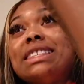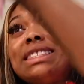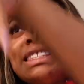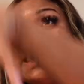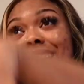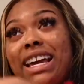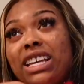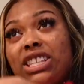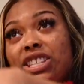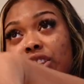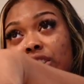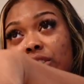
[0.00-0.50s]
is
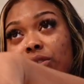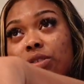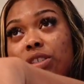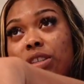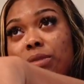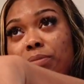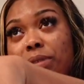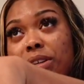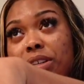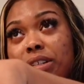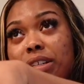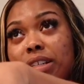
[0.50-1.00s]
the
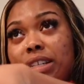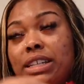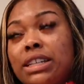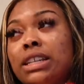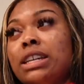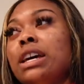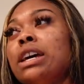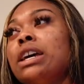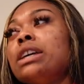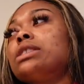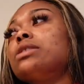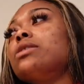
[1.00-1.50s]
execution period
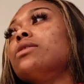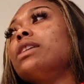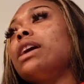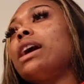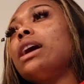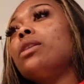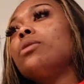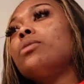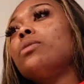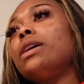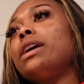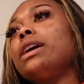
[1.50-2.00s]
mm-hmm. so
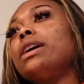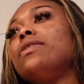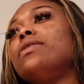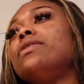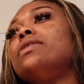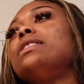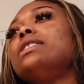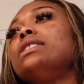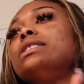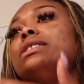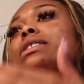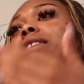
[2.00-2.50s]
that way
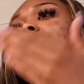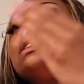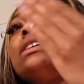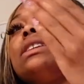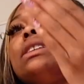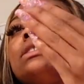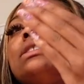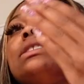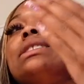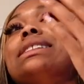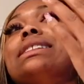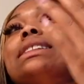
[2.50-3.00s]
this
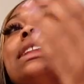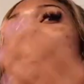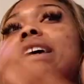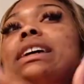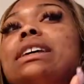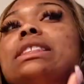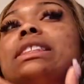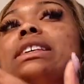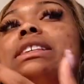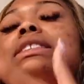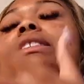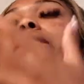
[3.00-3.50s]
is the
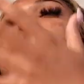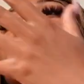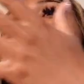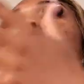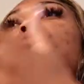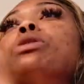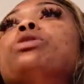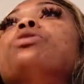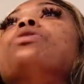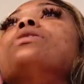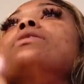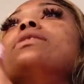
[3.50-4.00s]
like this is
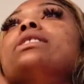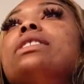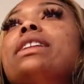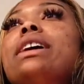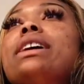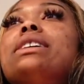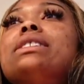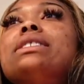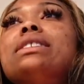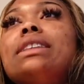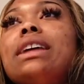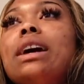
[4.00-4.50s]
building the
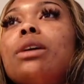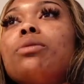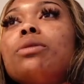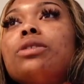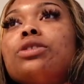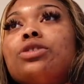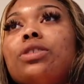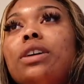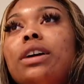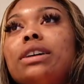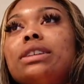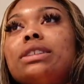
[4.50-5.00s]
legacy that we're
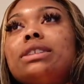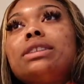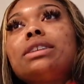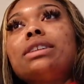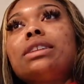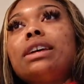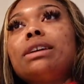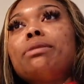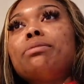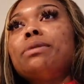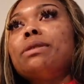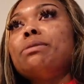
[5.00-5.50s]
trying to
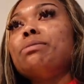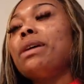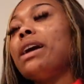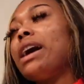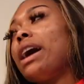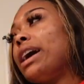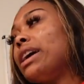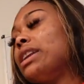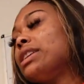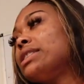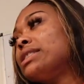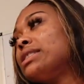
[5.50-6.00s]
like be
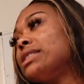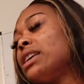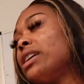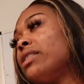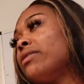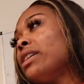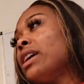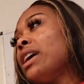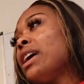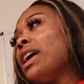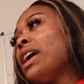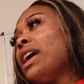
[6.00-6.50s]
behind and
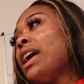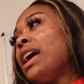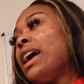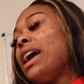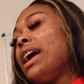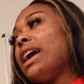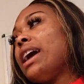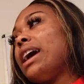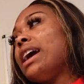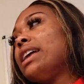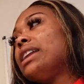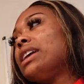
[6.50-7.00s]
stuff
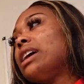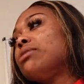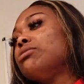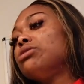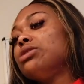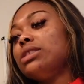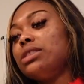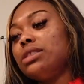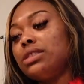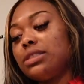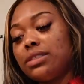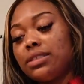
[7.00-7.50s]
and i'm
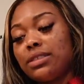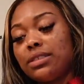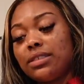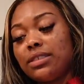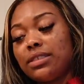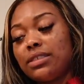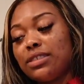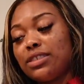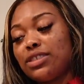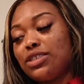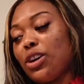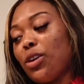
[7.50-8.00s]
just
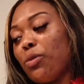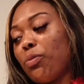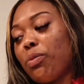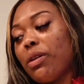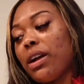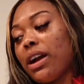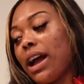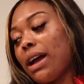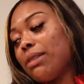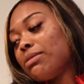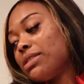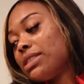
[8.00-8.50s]
so
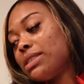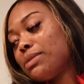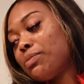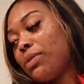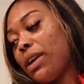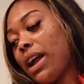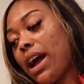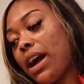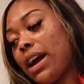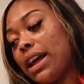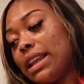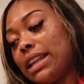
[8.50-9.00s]
pr- I'm just
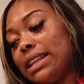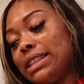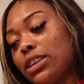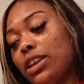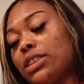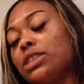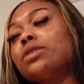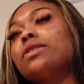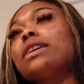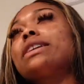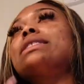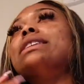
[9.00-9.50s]
proud, and it's
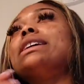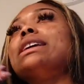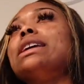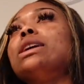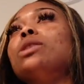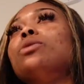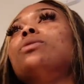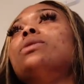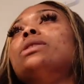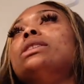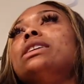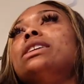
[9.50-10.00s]
also like the
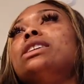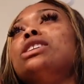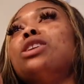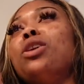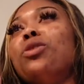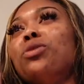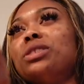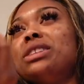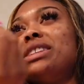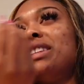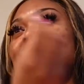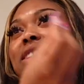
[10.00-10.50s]
equally
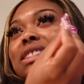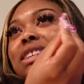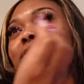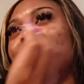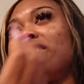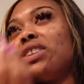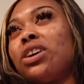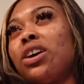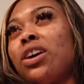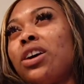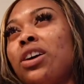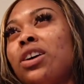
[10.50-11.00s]
yokedness of
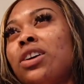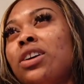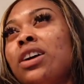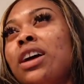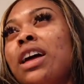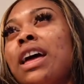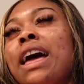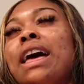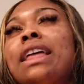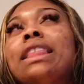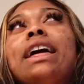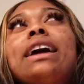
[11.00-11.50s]
it all. Yeah.
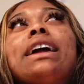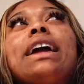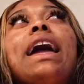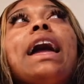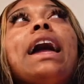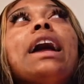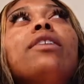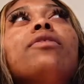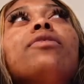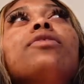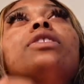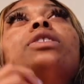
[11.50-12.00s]
Like
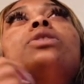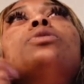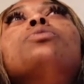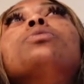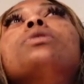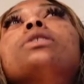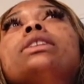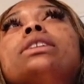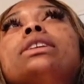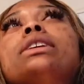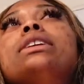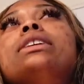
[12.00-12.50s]

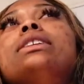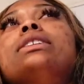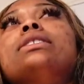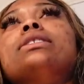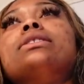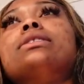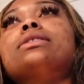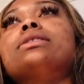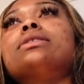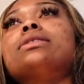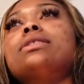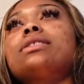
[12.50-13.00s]
everyone
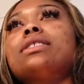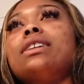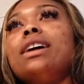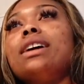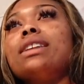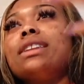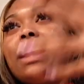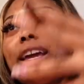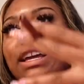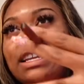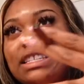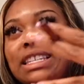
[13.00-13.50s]
is
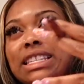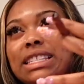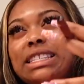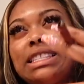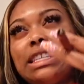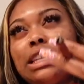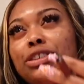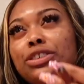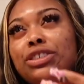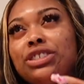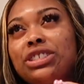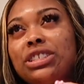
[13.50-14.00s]
connected,
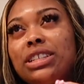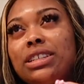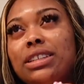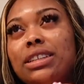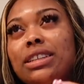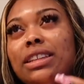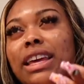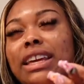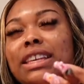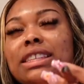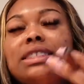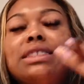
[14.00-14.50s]

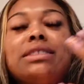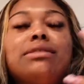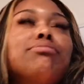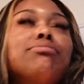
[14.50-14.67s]
synergy. Like I,